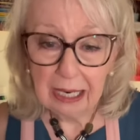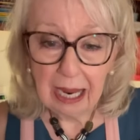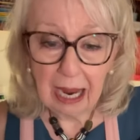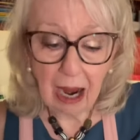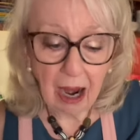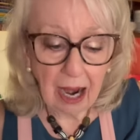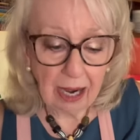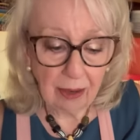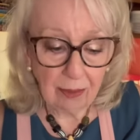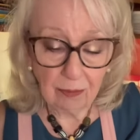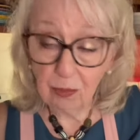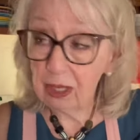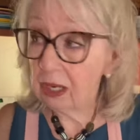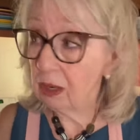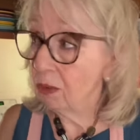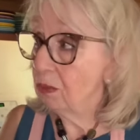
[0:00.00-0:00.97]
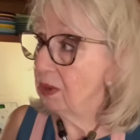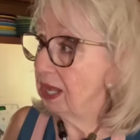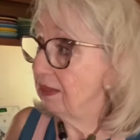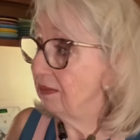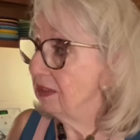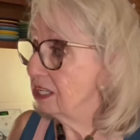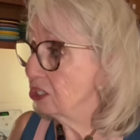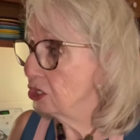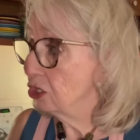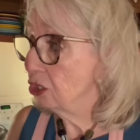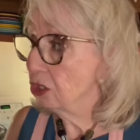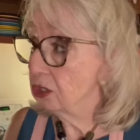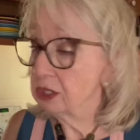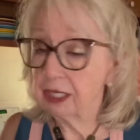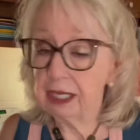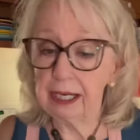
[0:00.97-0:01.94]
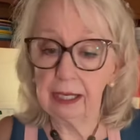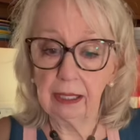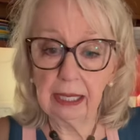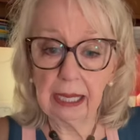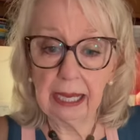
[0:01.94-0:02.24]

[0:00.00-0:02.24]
All right, we're going to let this cook now,